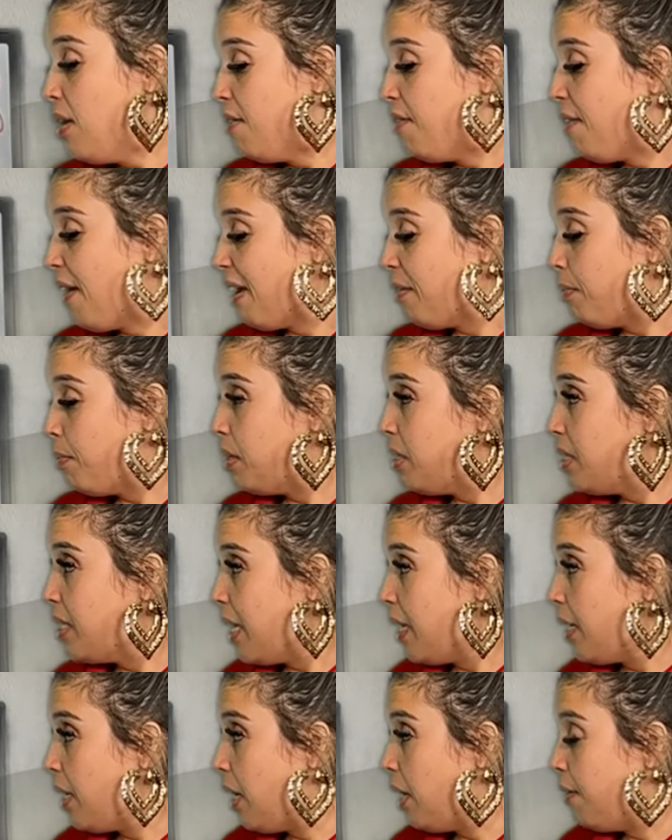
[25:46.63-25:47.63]

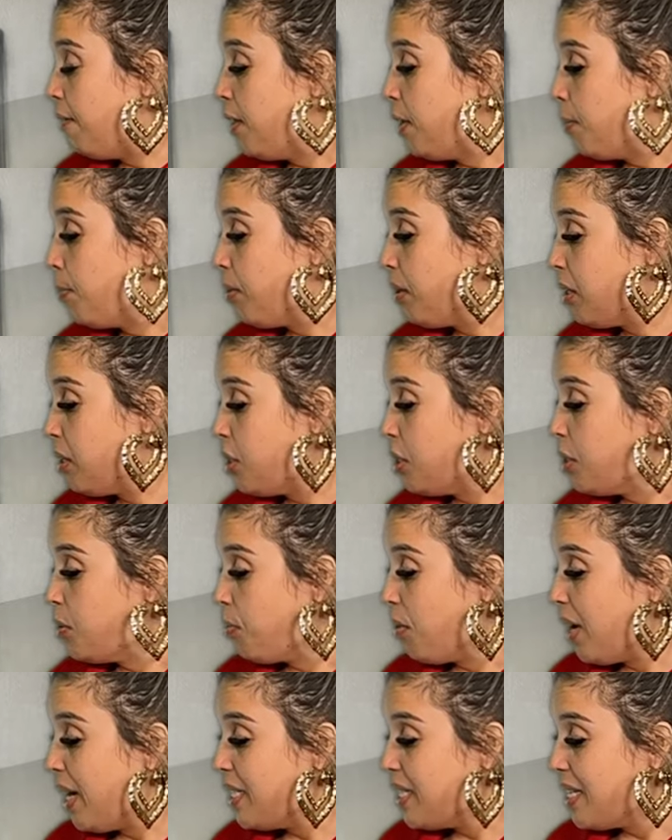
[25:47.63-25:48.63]
5% of the purchase
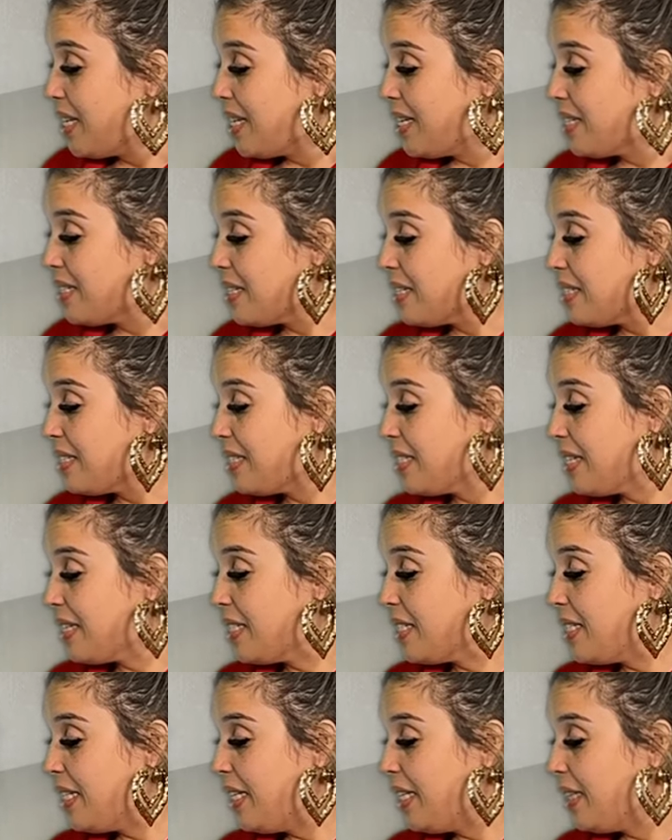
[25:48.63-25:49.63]
price is
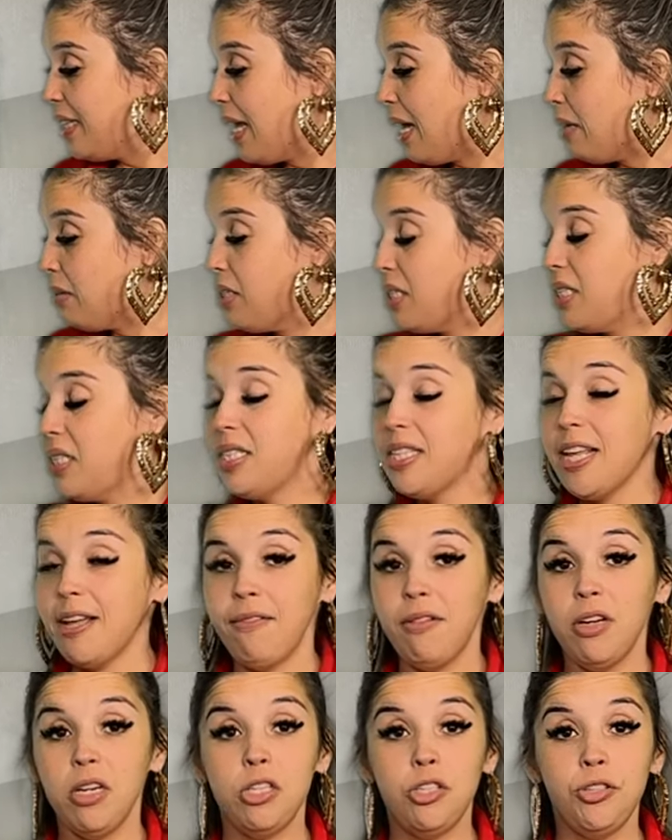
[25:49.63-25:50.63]

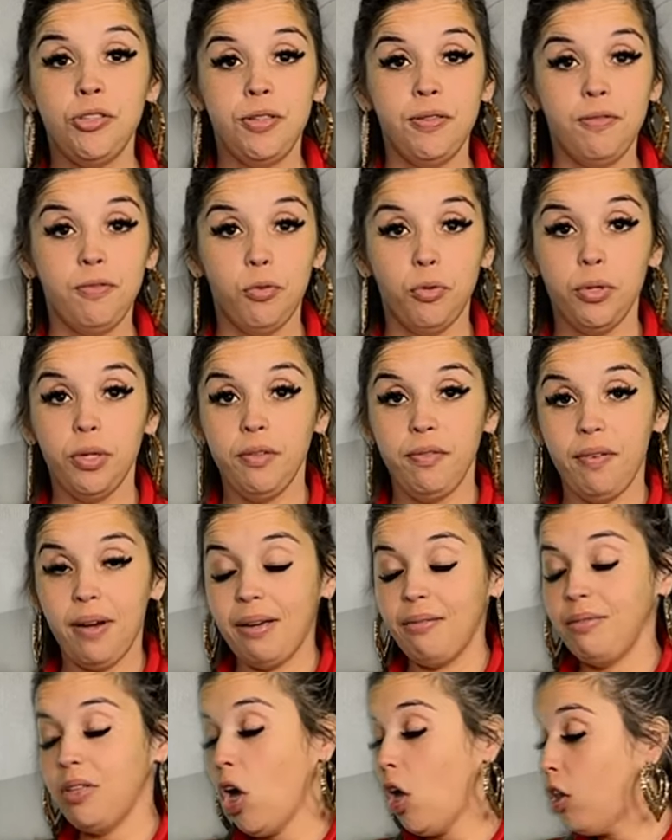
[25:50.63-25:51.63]

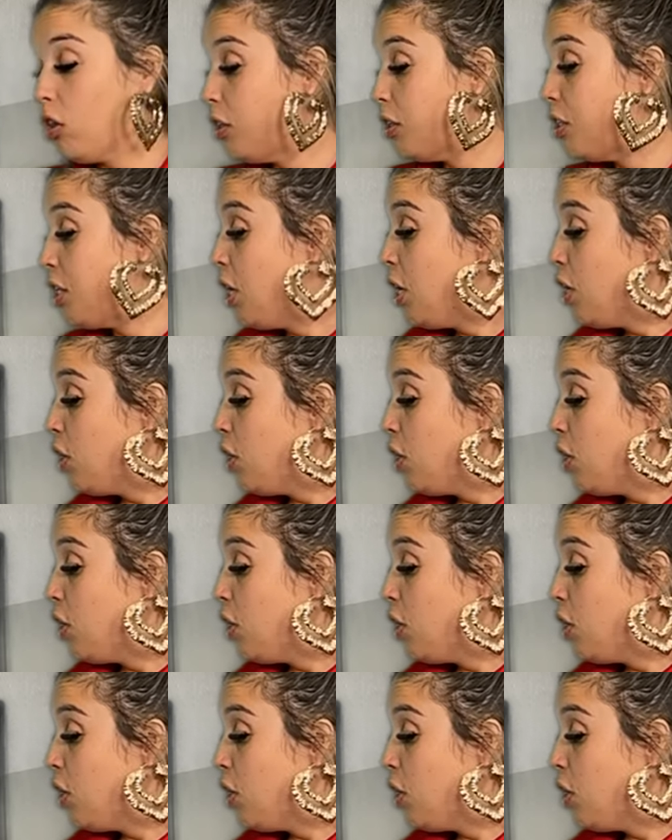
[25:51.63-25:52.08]
$16,745.